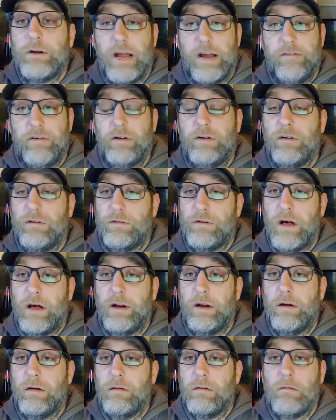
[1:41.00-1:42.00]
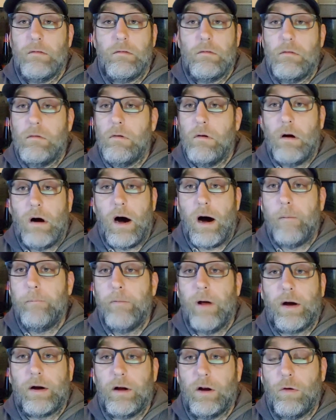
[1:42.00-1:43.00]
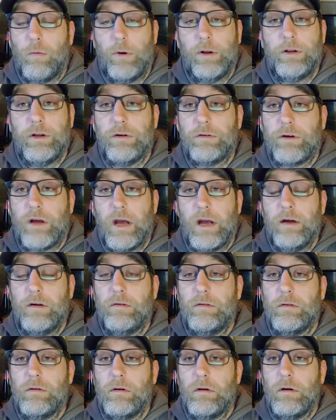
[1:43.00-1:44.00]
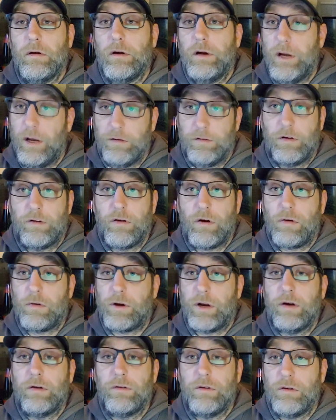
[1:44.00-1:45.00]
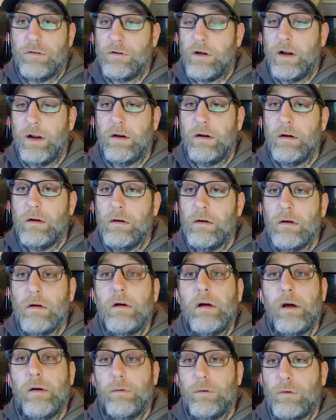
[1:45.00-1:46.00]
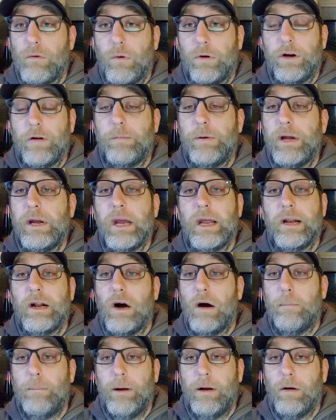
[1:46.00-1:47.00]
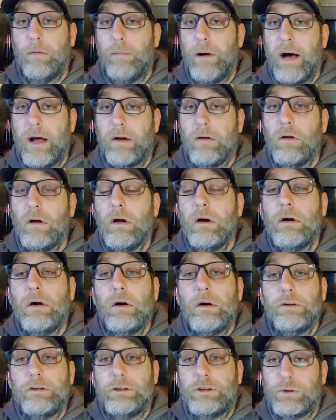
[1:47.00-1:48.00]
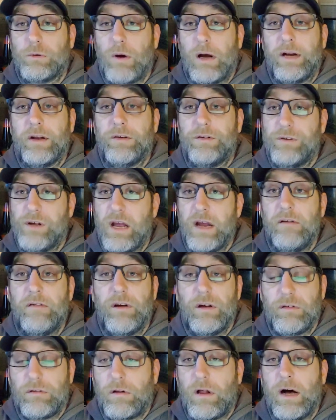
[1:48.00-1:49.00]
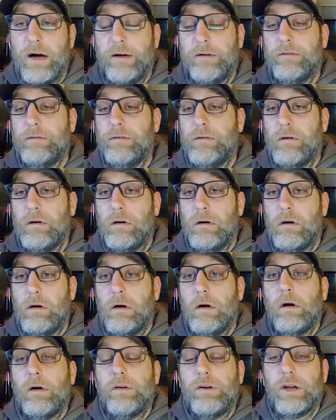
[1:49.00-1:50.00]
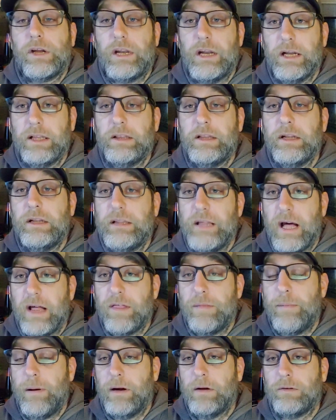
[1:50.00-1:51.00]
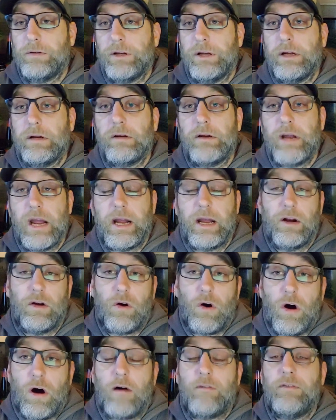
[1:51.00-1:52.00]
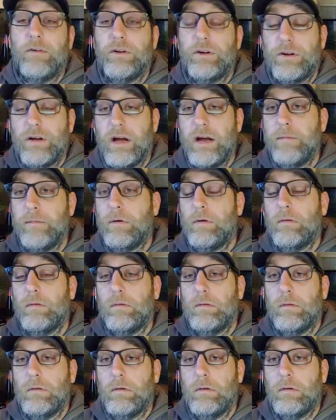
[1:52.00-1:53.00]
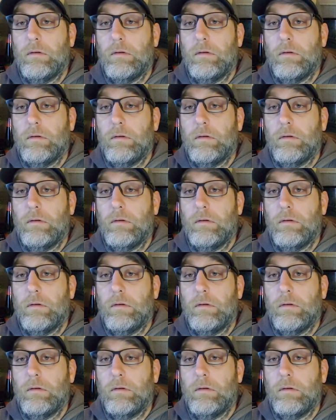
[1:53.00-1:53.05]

David decided, I'm not going to win this case. His attorneys decided it was going to be an uphill battle to try to save his life, to get the death penalty taken off of the table.